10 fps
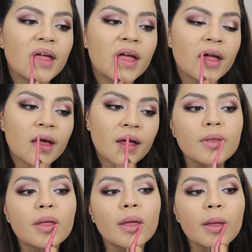and it's
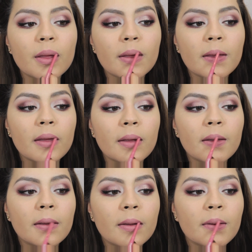really long wearing
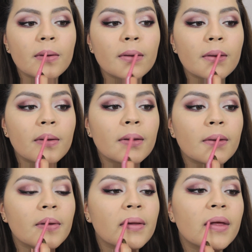too. If you line your lips with
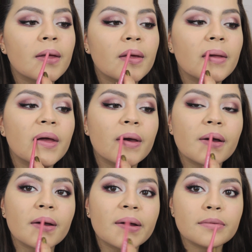it, you can pretty much just
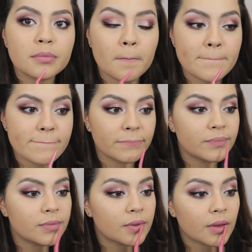use it as a lipstick.
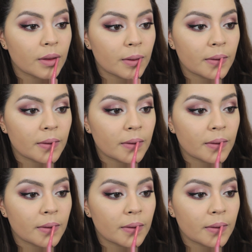But I